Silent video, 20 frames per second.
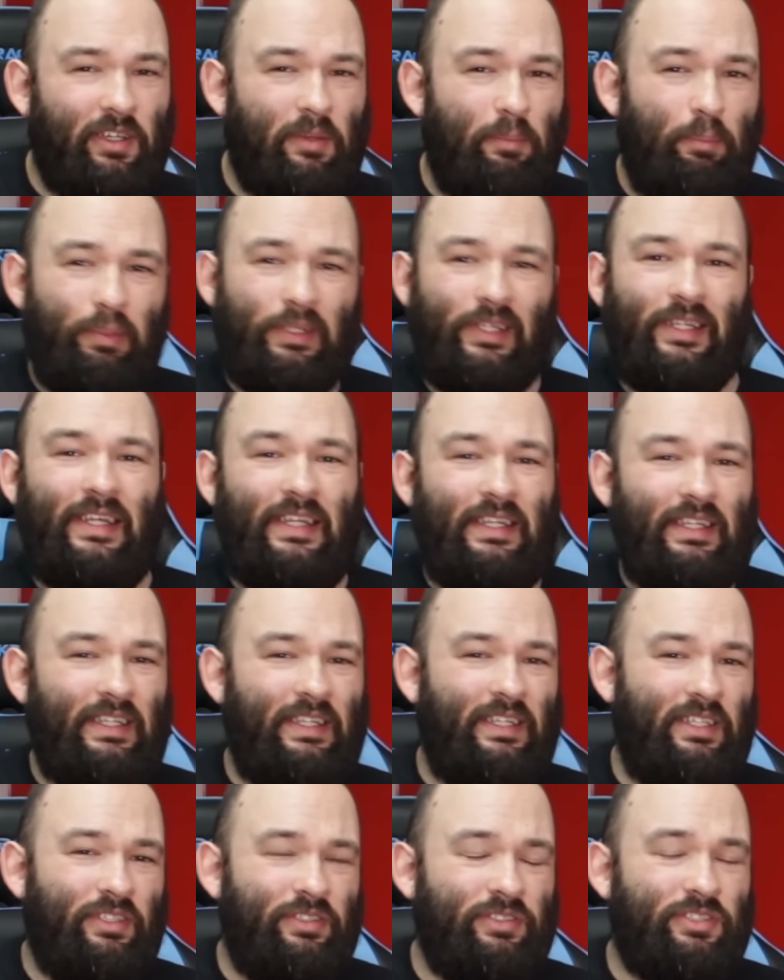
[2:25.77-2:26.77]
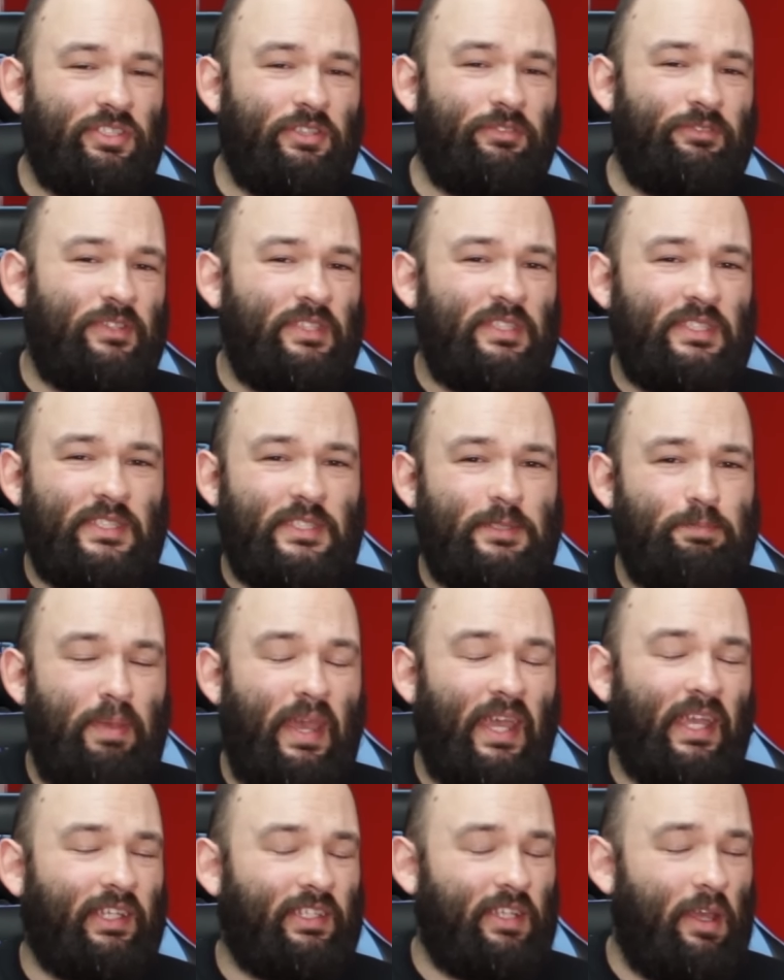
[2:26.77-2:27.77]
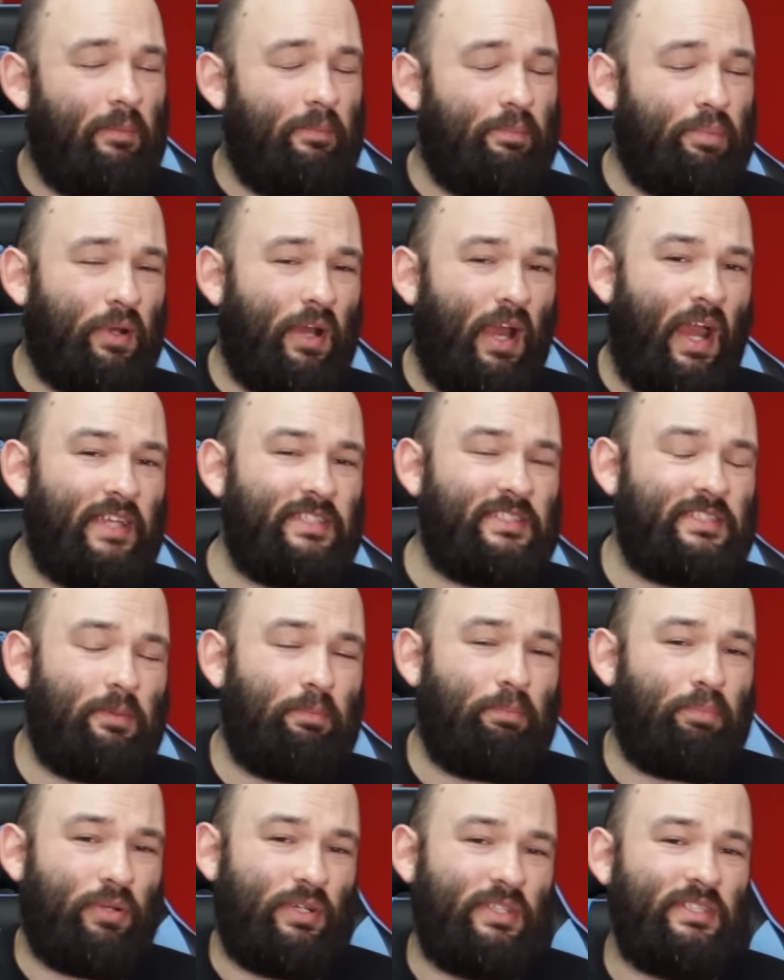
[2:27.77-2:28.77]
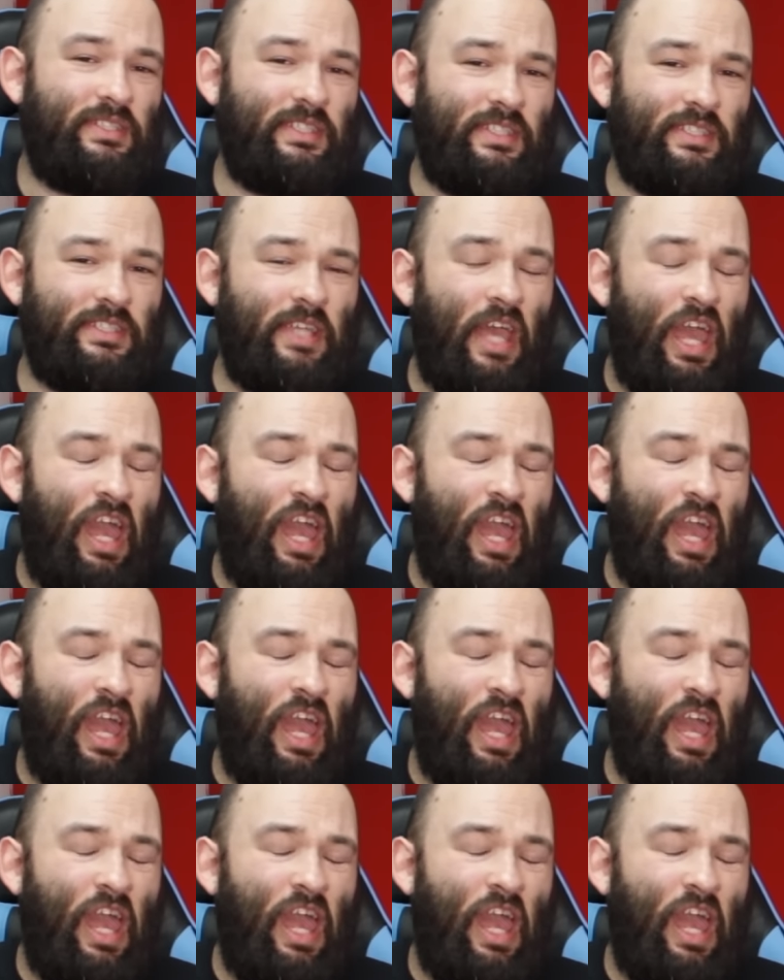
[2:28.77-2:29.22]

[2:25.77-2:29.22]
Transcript: completely different spec and priced printers